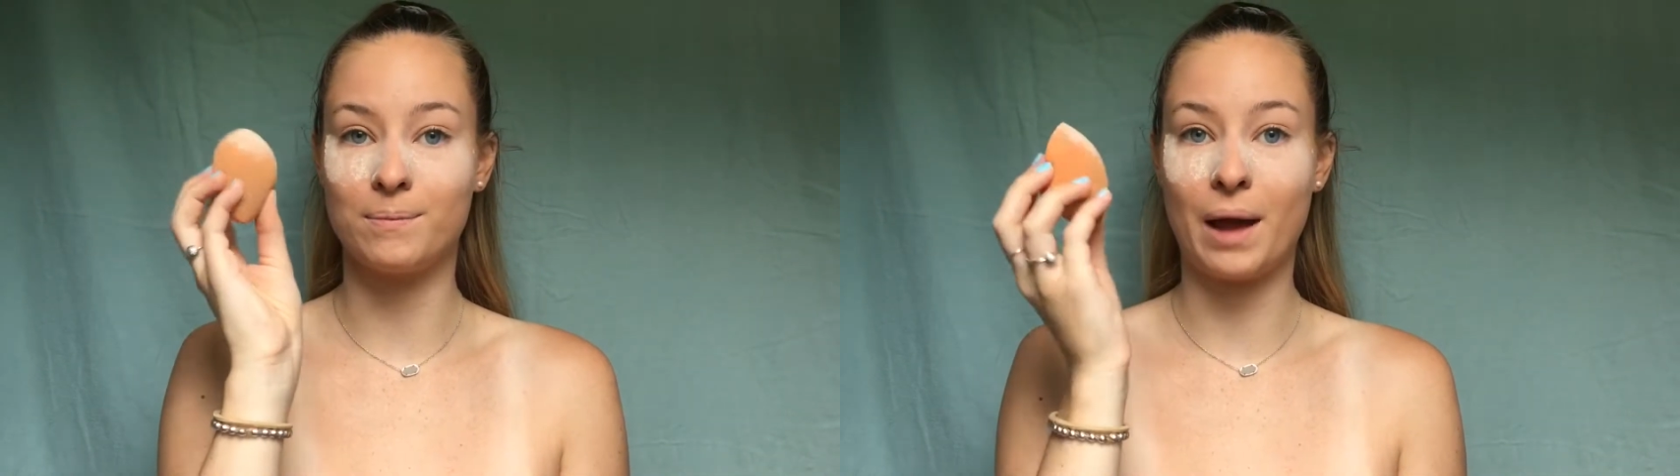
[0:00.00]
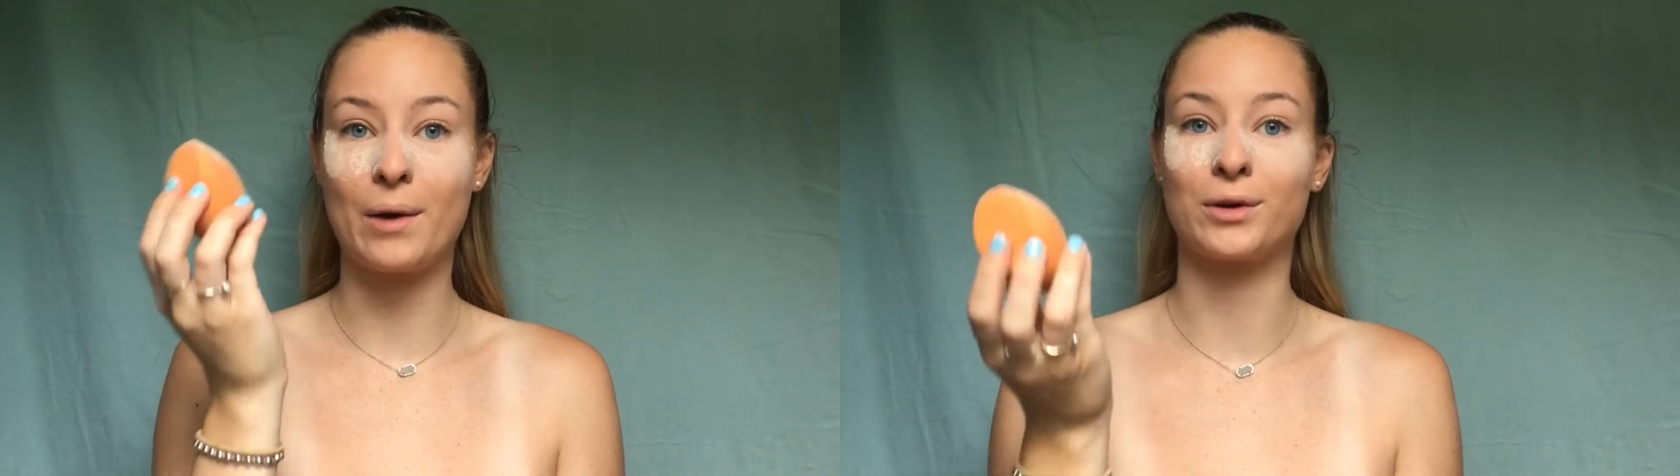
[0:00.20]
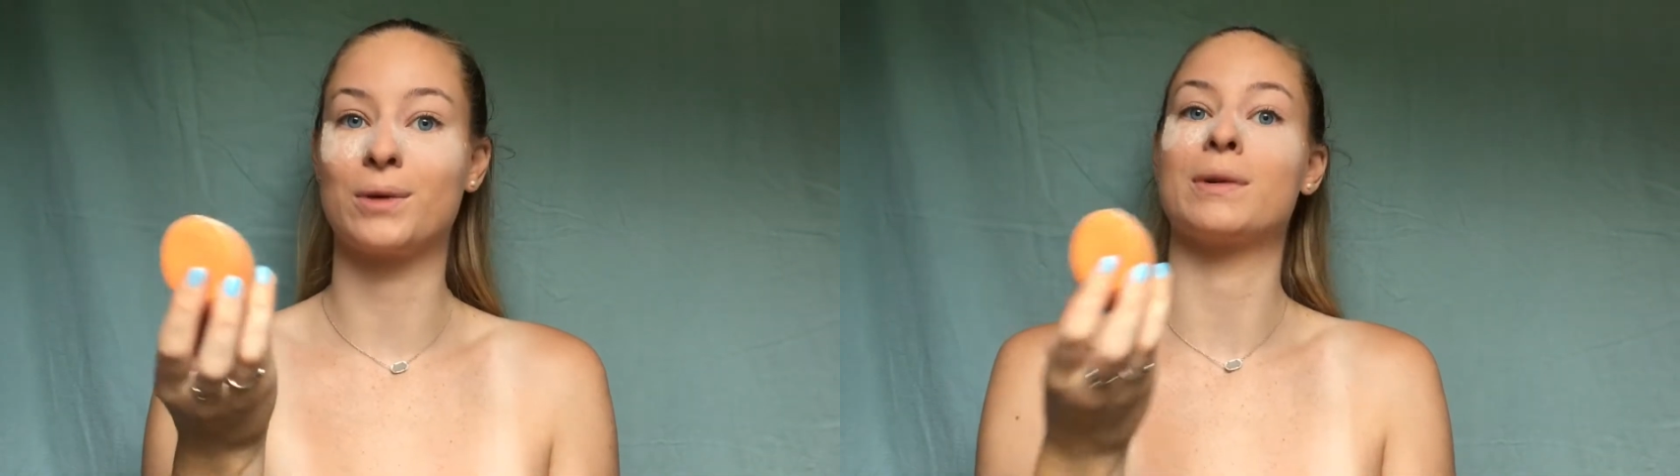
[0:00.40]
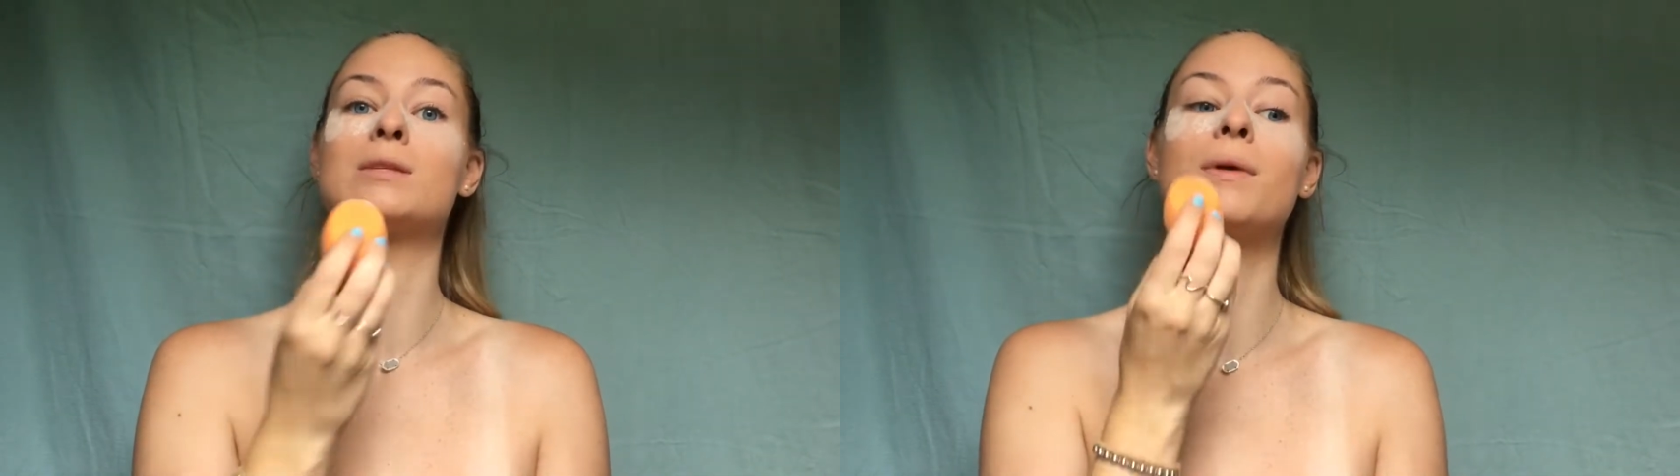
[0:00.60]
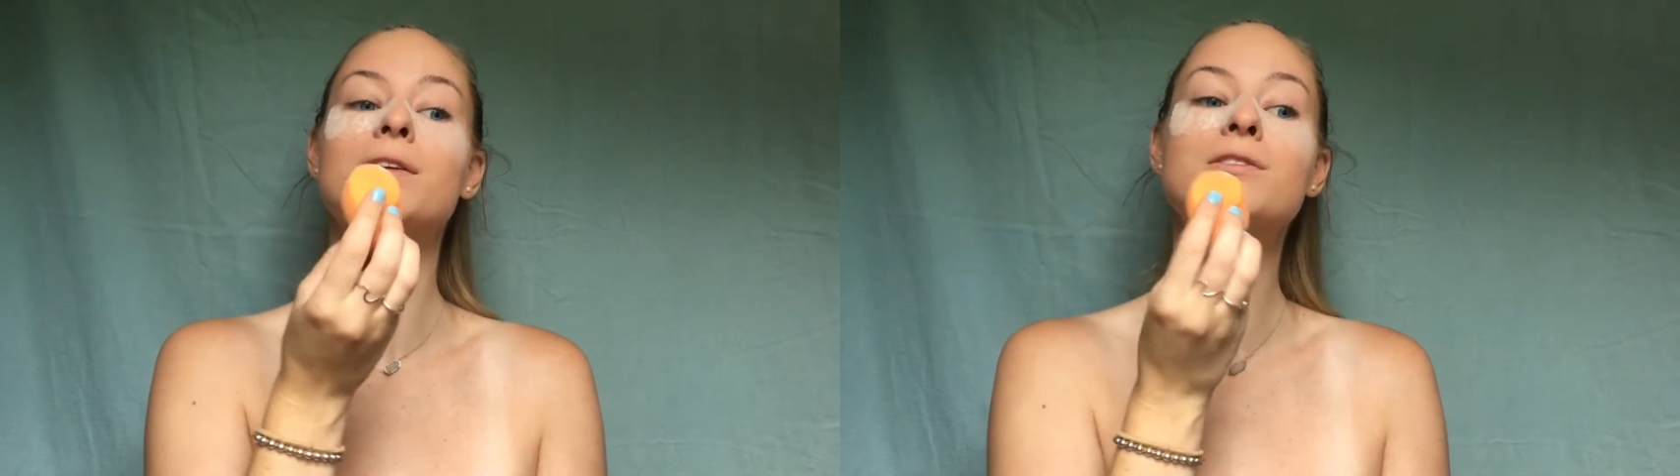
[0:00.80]

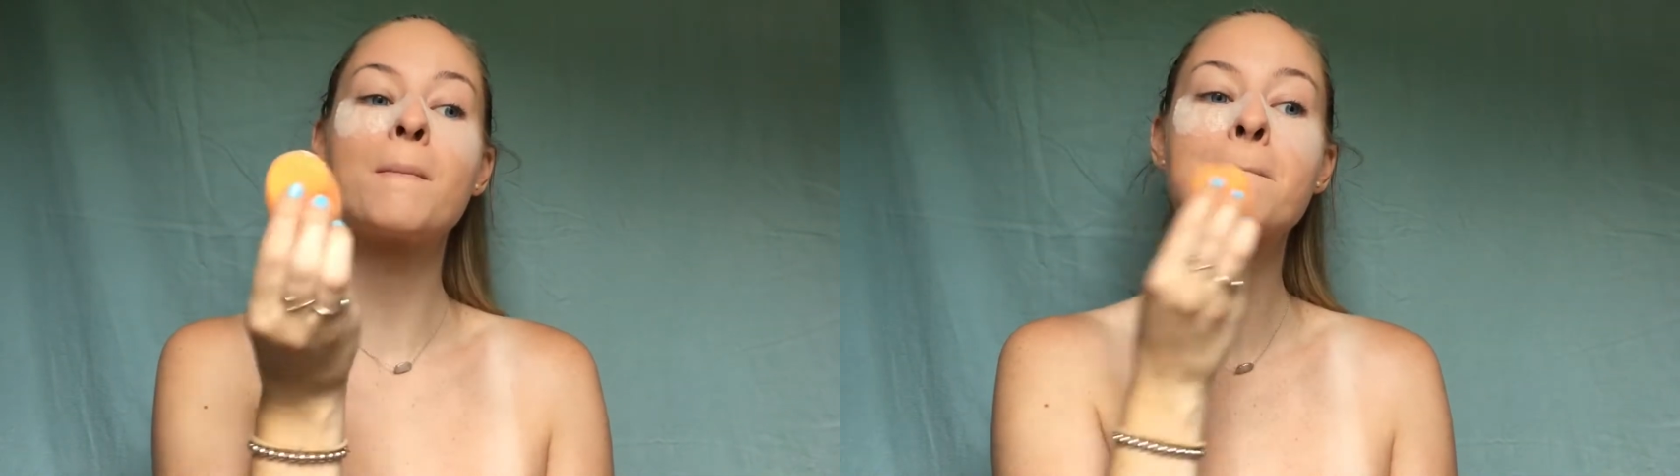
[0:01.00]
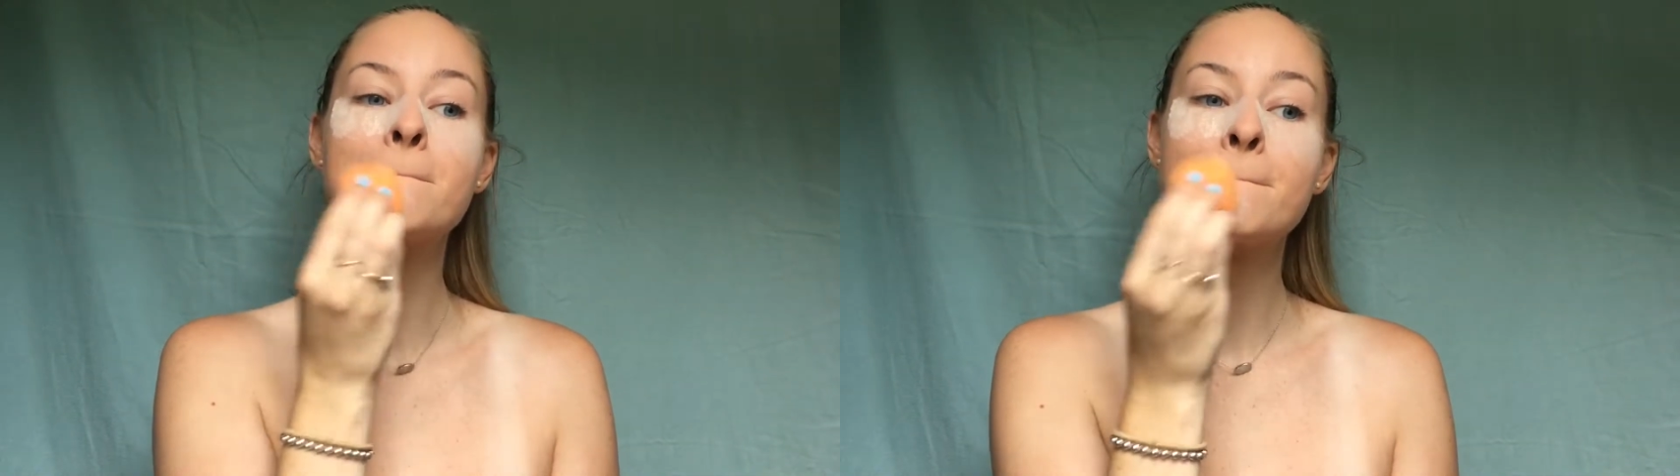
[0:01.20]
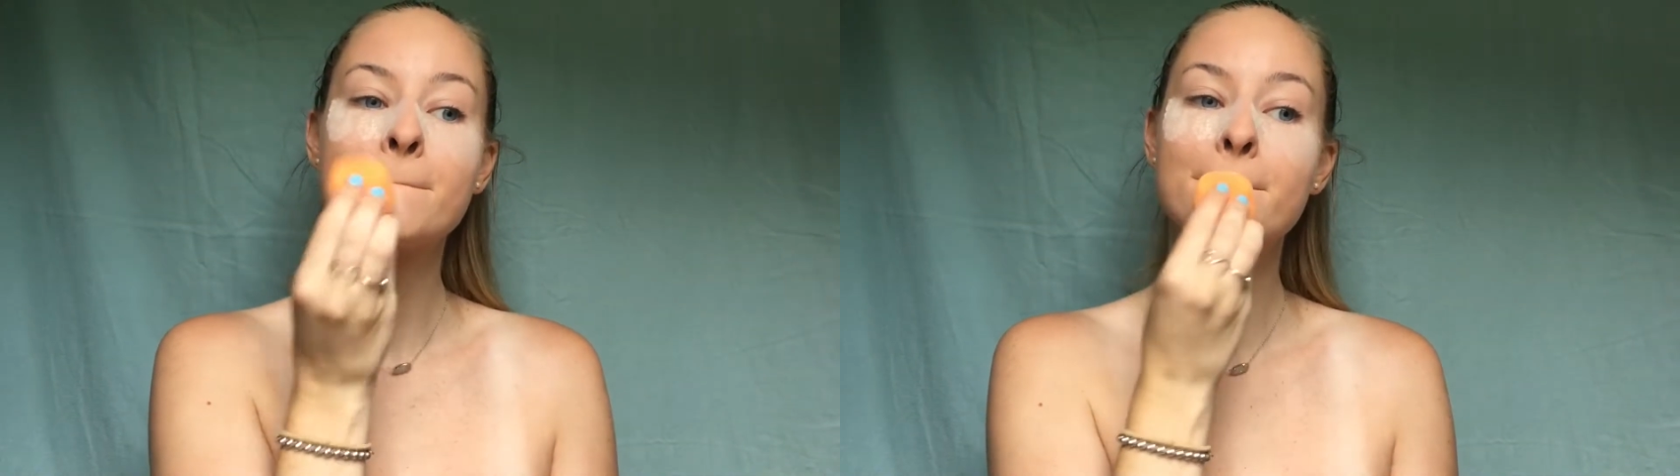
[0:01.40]
powder on my sponge